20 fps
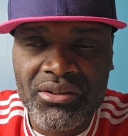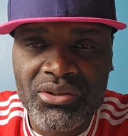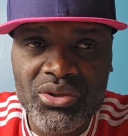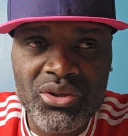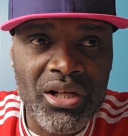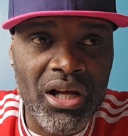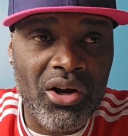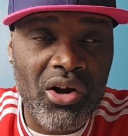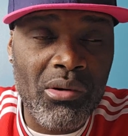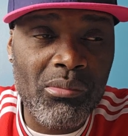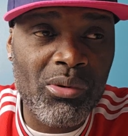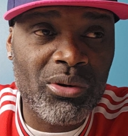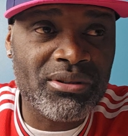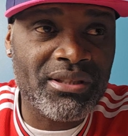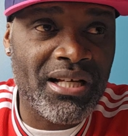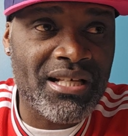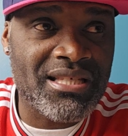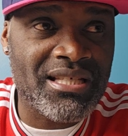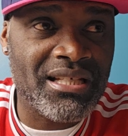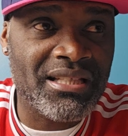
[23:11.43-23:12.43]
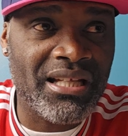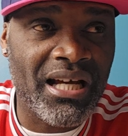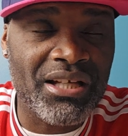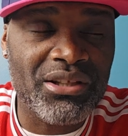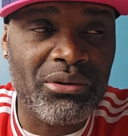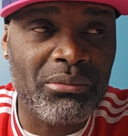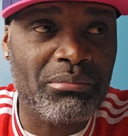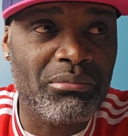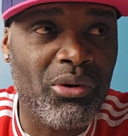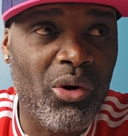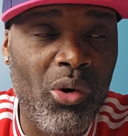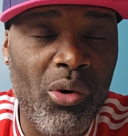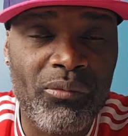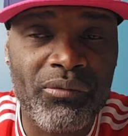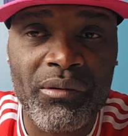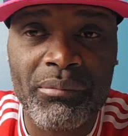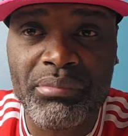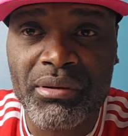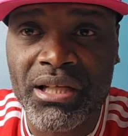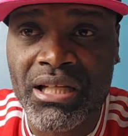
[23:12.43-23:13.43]
You not come out and say that you
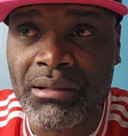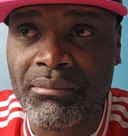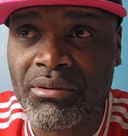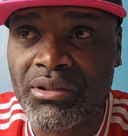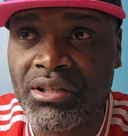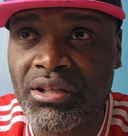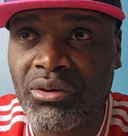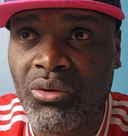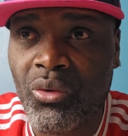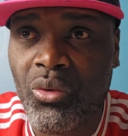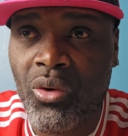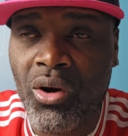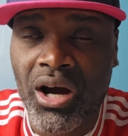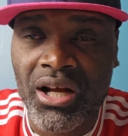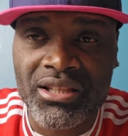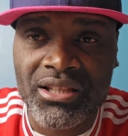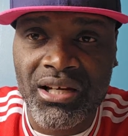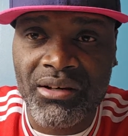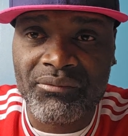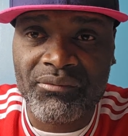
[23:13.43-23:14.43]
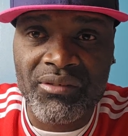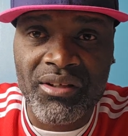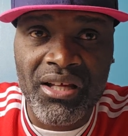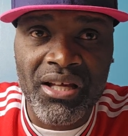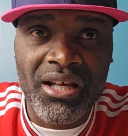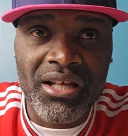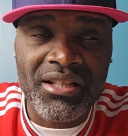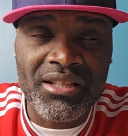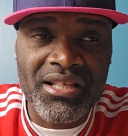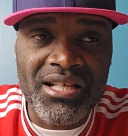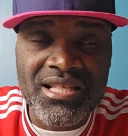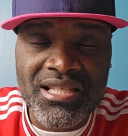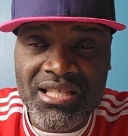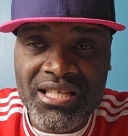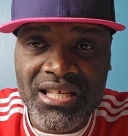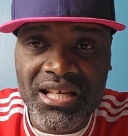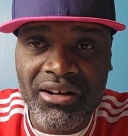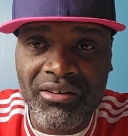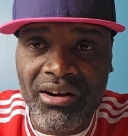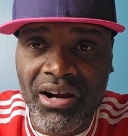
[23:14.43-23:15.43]
hope to pay them in the quarter of
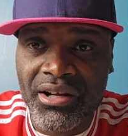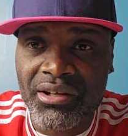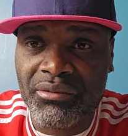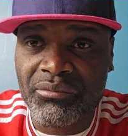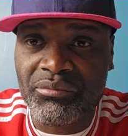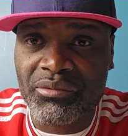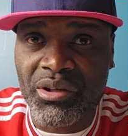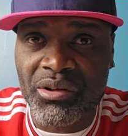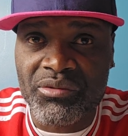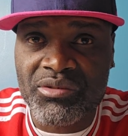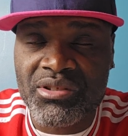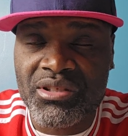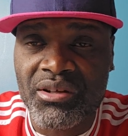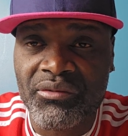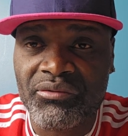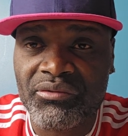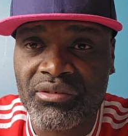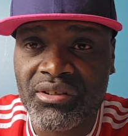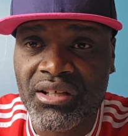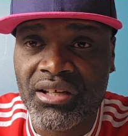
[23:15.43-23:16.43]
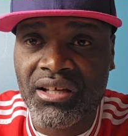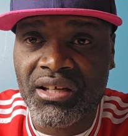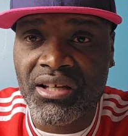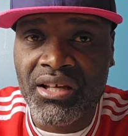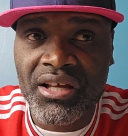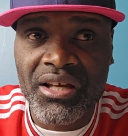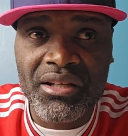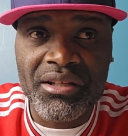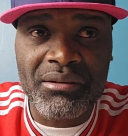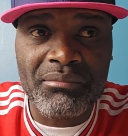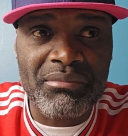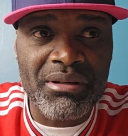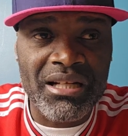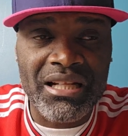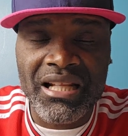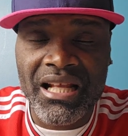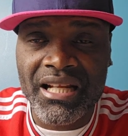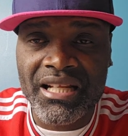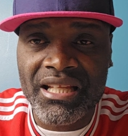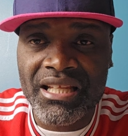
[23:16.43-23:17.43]
this year or the
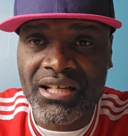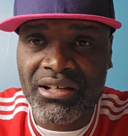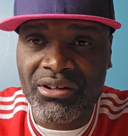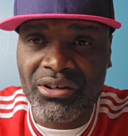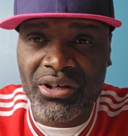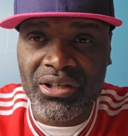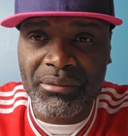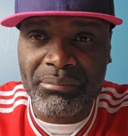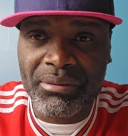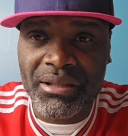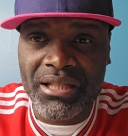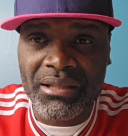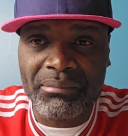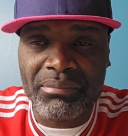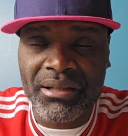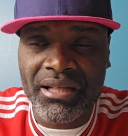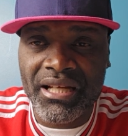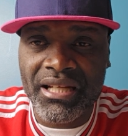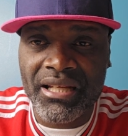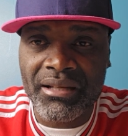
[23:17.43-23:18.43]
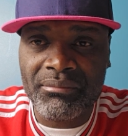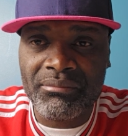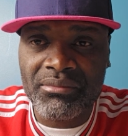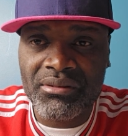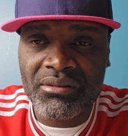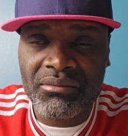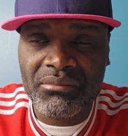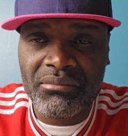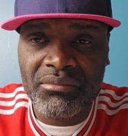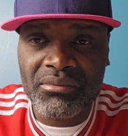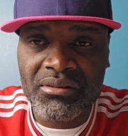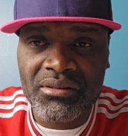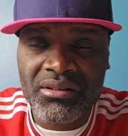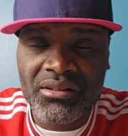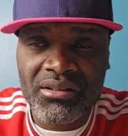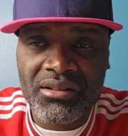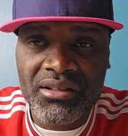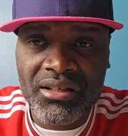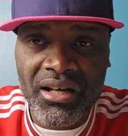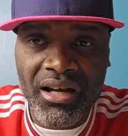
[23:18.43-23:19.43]
middle of the year you're going to pay the player them.
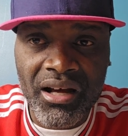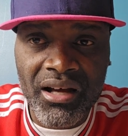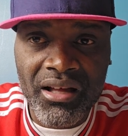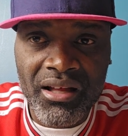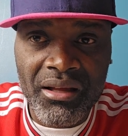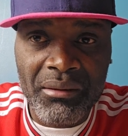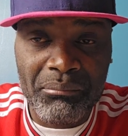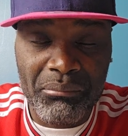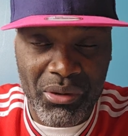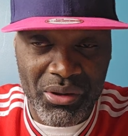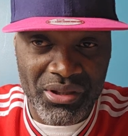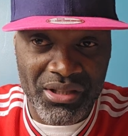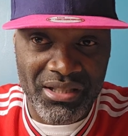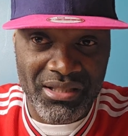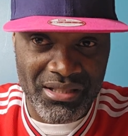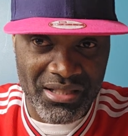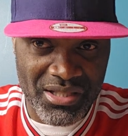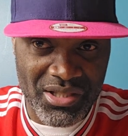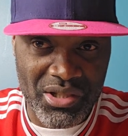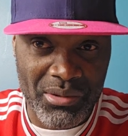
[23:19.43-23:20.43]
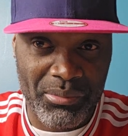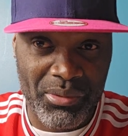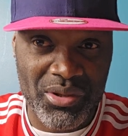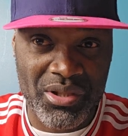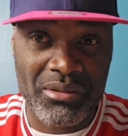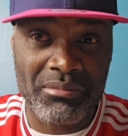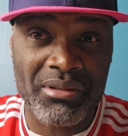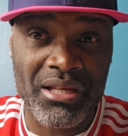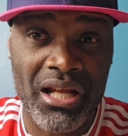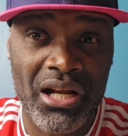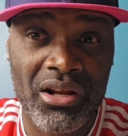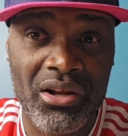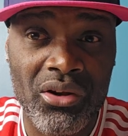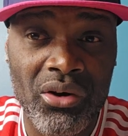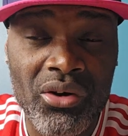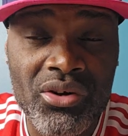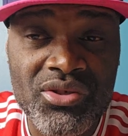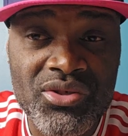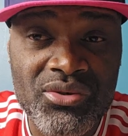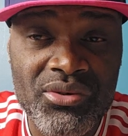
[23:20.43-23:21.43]
Huh? But it's supposed to be a
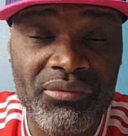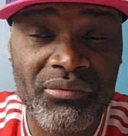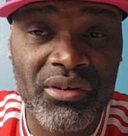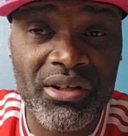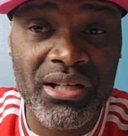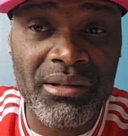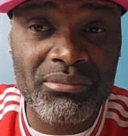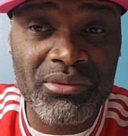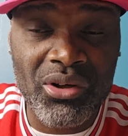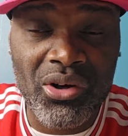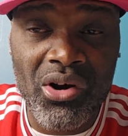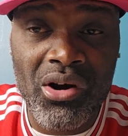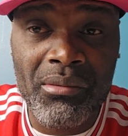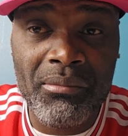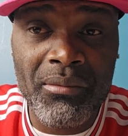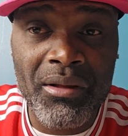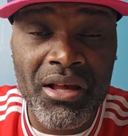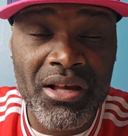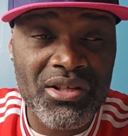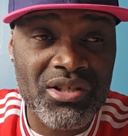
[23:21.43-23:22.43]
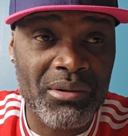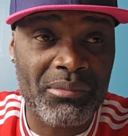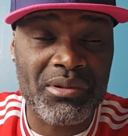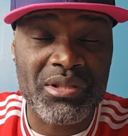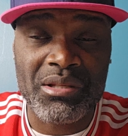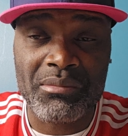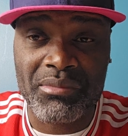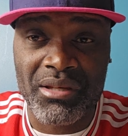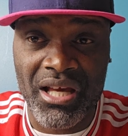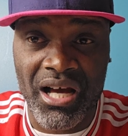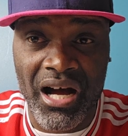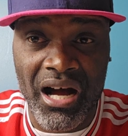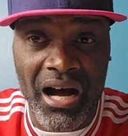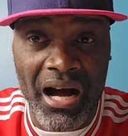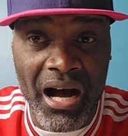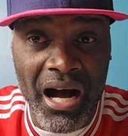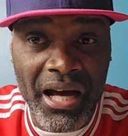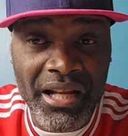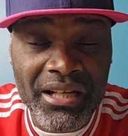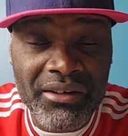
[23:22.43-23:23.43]
luxury for them to come. It's supposed to be an
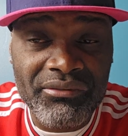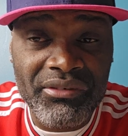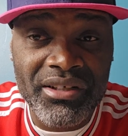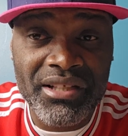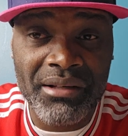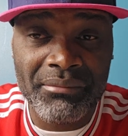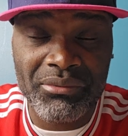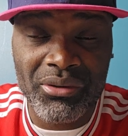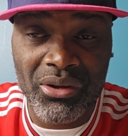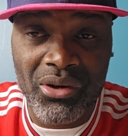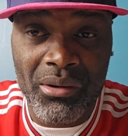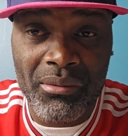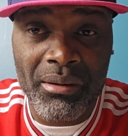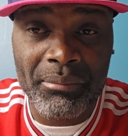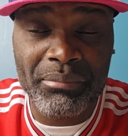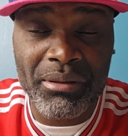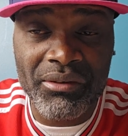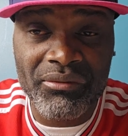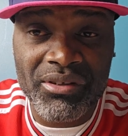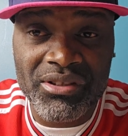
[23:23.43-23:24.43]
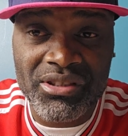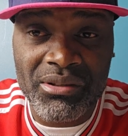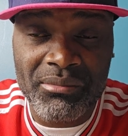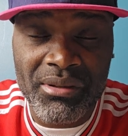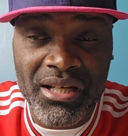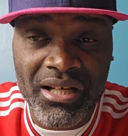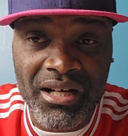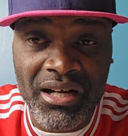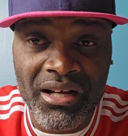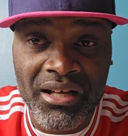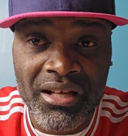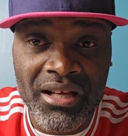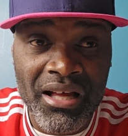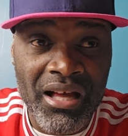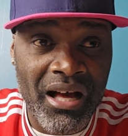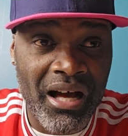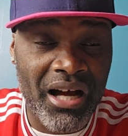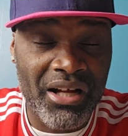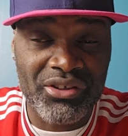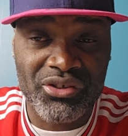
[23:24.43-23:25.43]
honor for them to come and play for Jamaica.
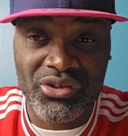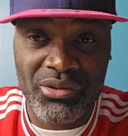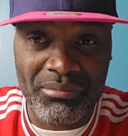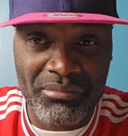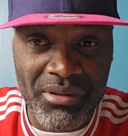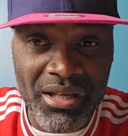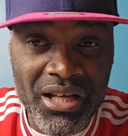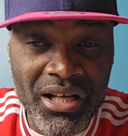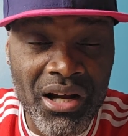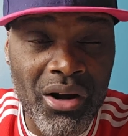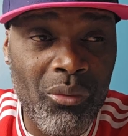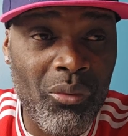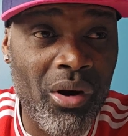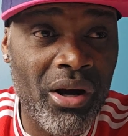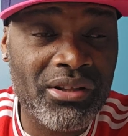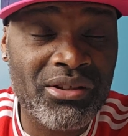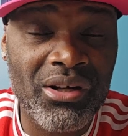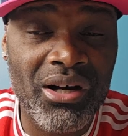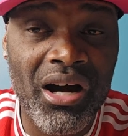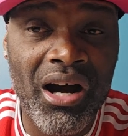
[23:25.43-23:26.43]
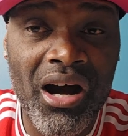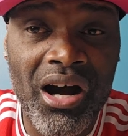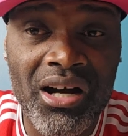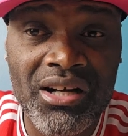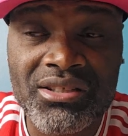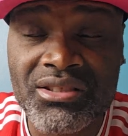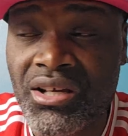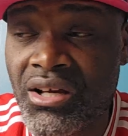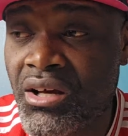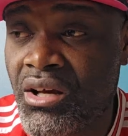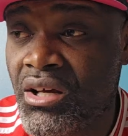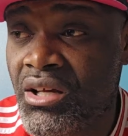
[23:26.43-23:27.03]
And Jamaica want to ask